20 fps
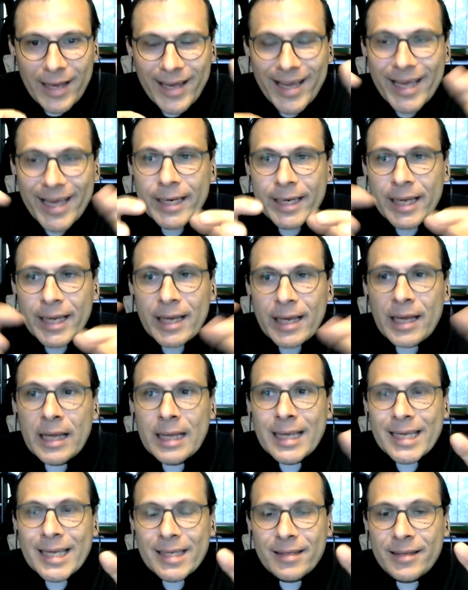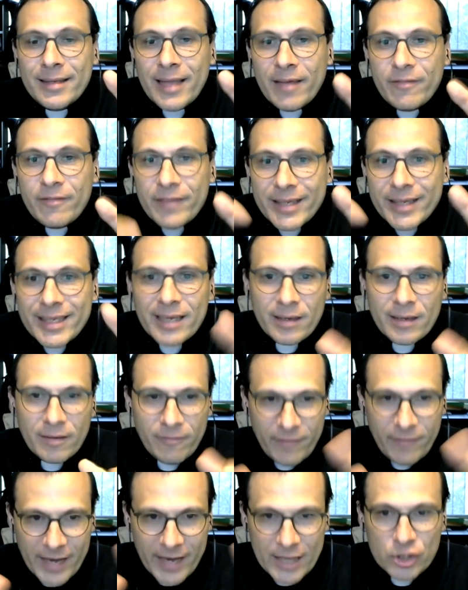in a Davidic
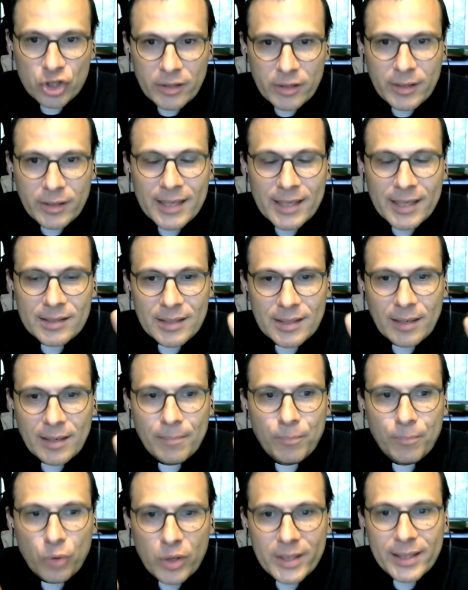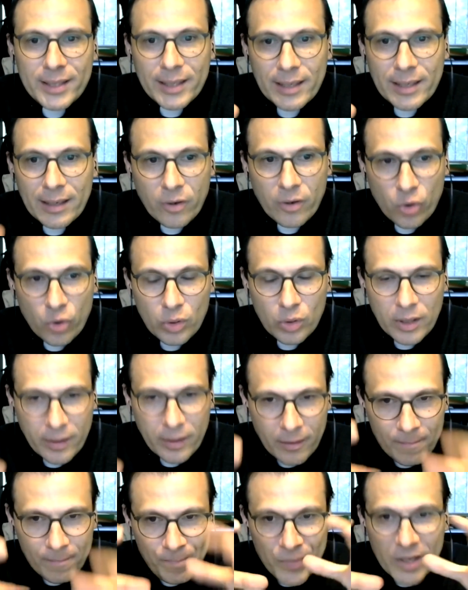fashion as a political
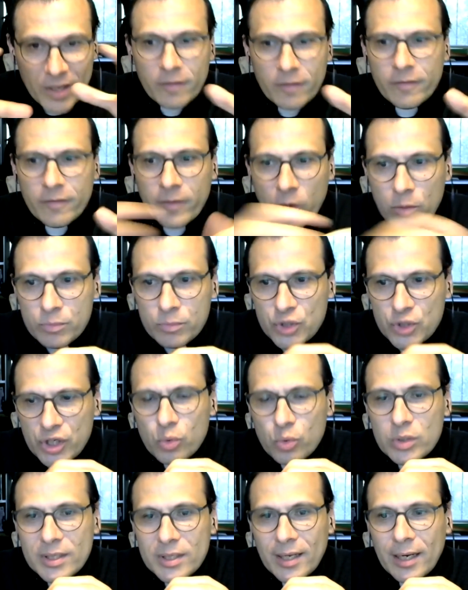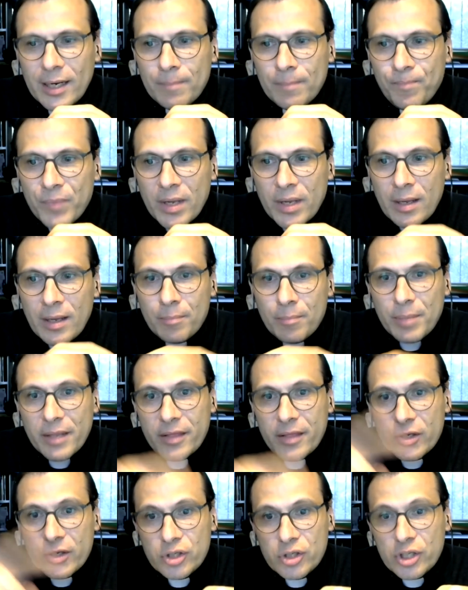ruler from Jerusalem, but
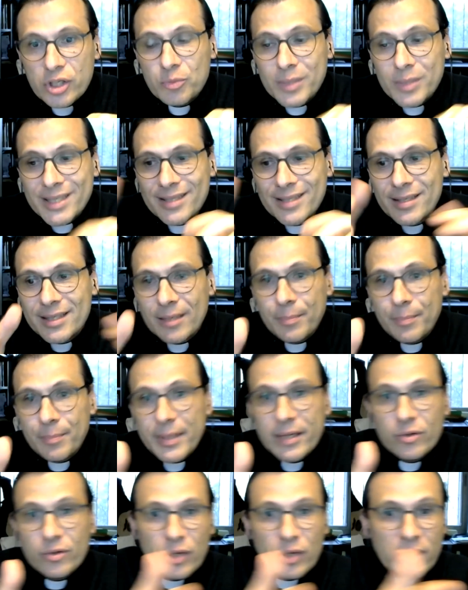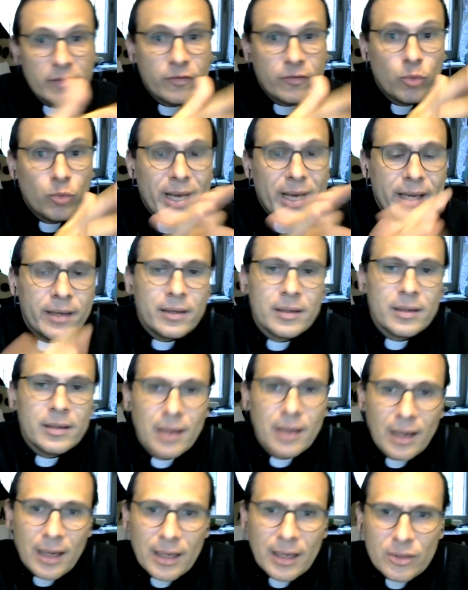the church must disappear to give way
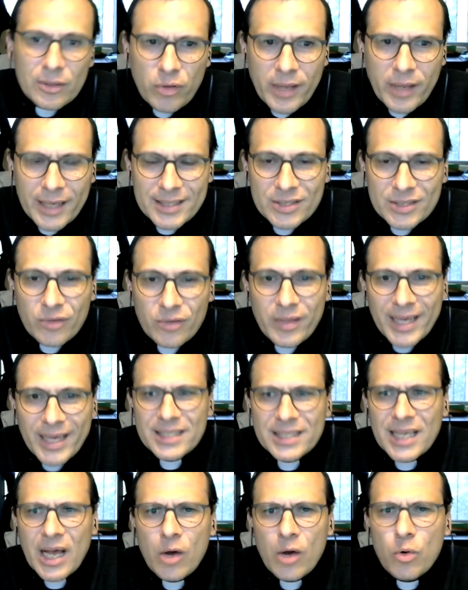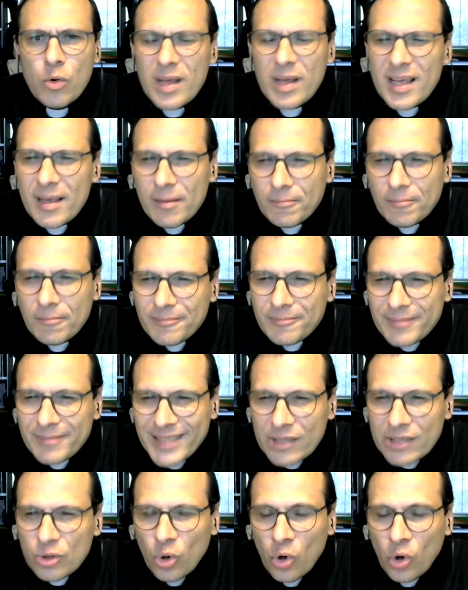to that. So that's how
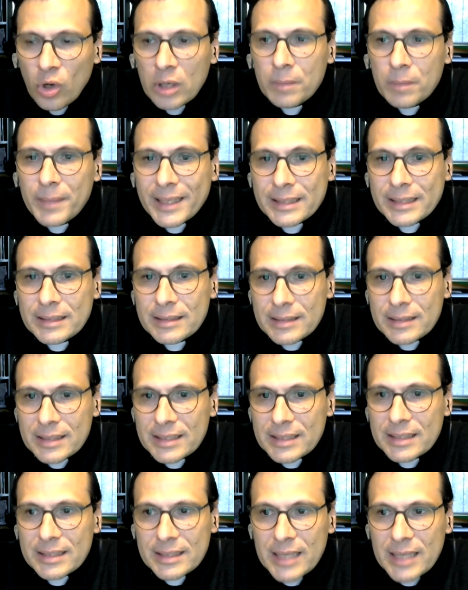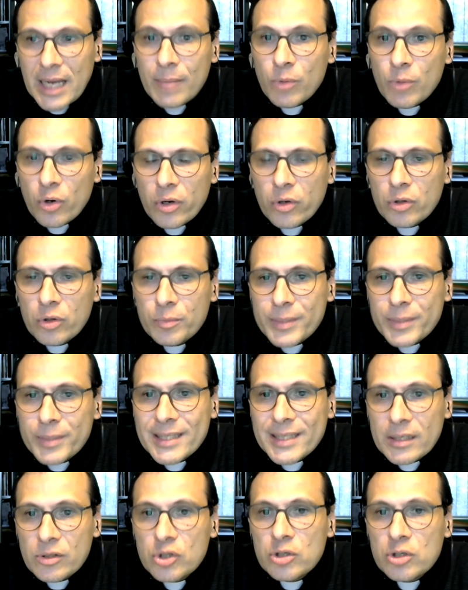not all, but some or a good
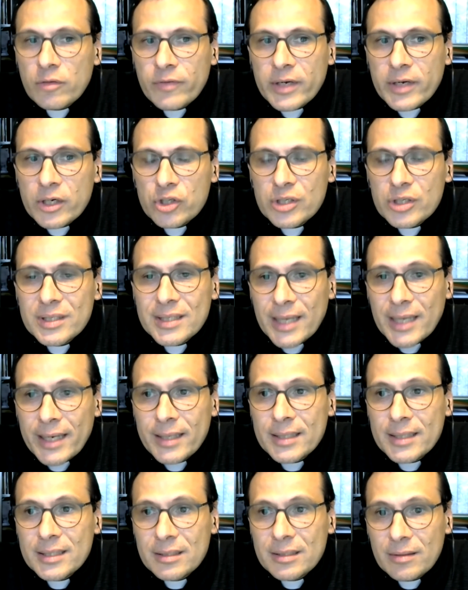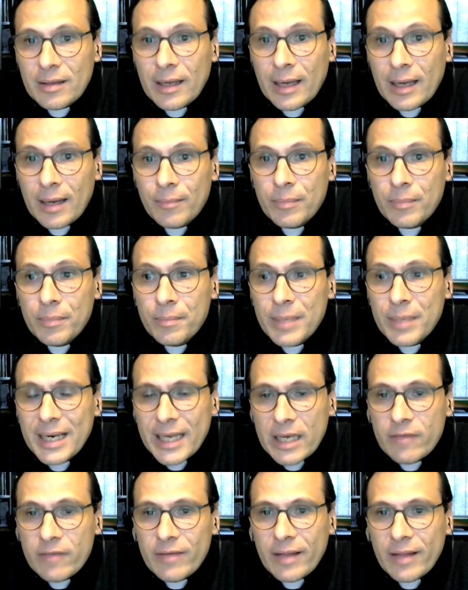percentage of Christian Zionists
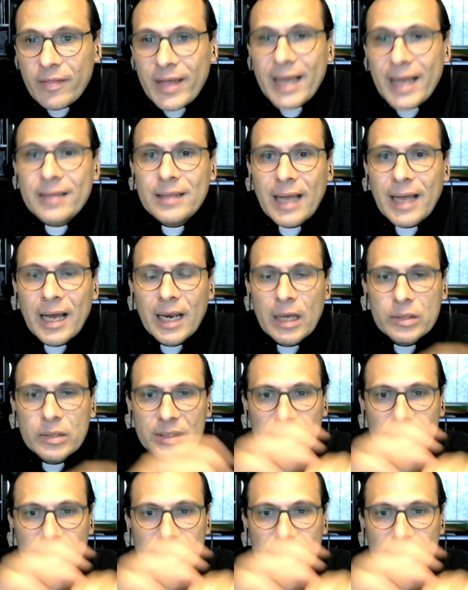believe, and that allows